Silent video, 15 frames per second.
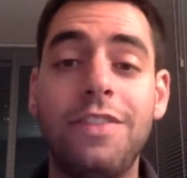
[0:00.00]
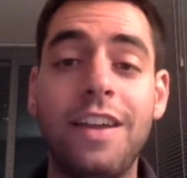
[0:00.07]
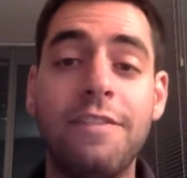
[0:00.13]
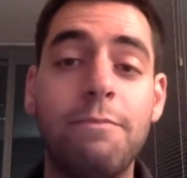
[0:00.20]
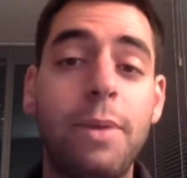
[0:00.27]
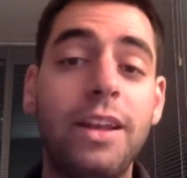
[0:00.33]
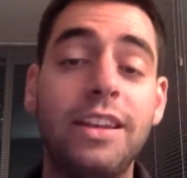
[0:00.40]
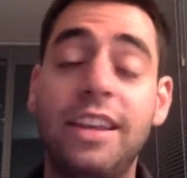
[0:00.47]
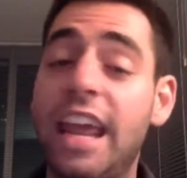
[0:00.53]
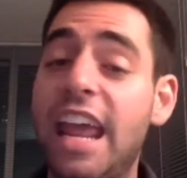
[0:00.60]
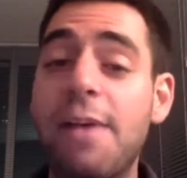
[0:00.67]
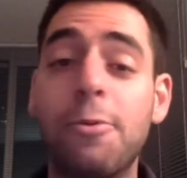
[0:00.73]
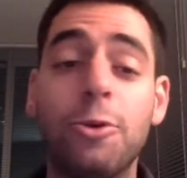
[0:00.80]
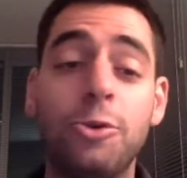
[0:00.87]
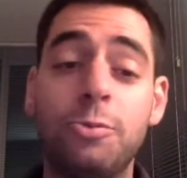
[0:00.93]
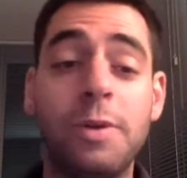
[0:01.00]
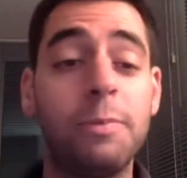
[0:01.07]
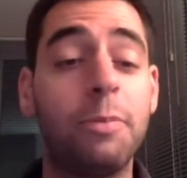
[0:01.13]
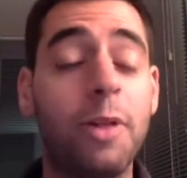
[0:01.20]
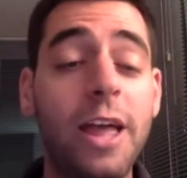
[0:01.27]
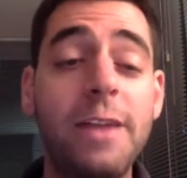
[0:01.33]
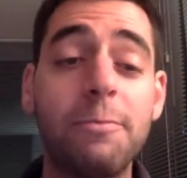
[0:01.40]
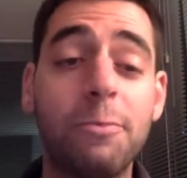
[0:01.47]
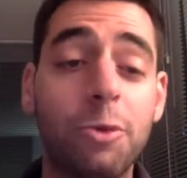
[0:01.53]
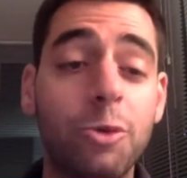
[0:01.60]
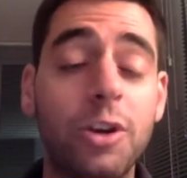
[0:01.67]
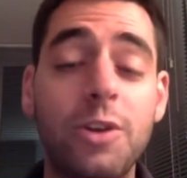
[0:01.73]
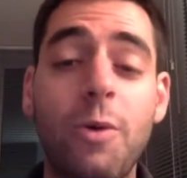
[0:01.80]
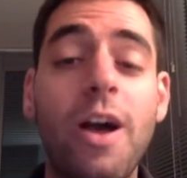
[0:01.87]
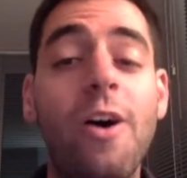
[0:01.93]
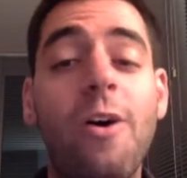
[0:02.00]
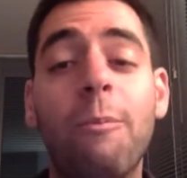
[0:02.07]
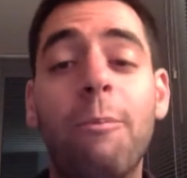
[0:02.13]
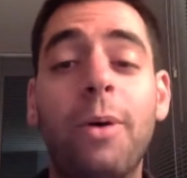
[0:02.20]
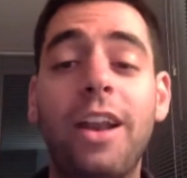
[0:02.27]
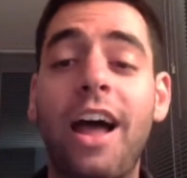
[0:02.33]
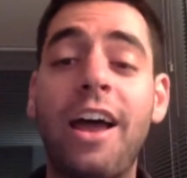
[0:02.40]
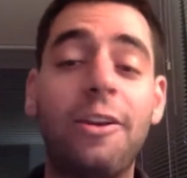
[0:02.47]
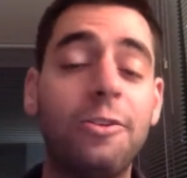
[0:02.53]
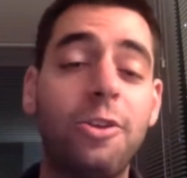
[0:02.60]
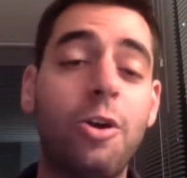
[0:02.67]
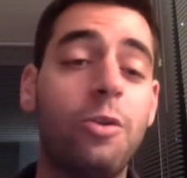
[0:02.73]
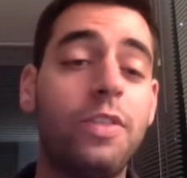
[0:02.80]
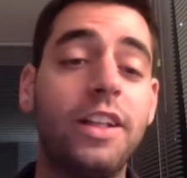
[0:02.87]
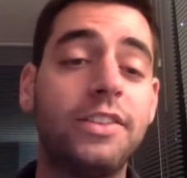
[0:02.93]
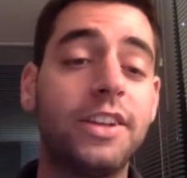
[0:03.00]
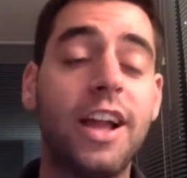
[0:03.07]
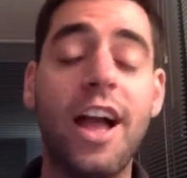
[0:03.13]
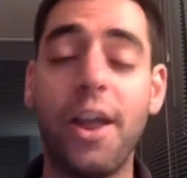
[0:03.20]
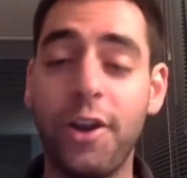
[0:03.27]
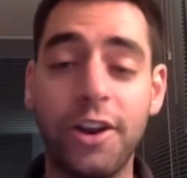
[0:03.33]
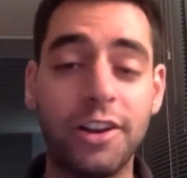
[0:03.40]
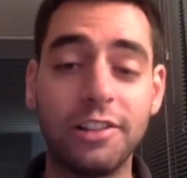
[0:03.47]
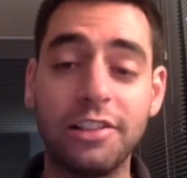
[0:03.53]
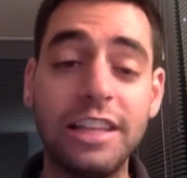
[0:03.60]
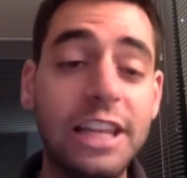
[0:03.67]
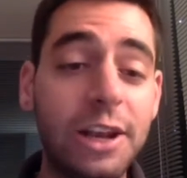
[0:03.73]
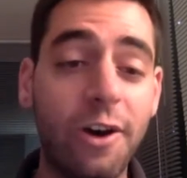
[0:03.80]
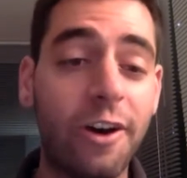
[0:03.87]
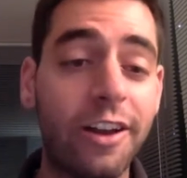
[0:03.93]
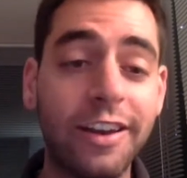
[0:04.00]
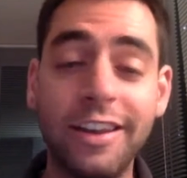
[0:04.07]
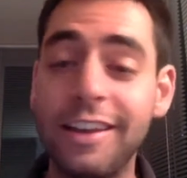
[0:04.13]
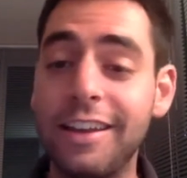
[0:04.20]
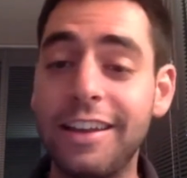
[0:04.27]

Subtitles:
They have Ben Gamble, who's been playing pretty well, but I don't know if that's a guy you're going to lean on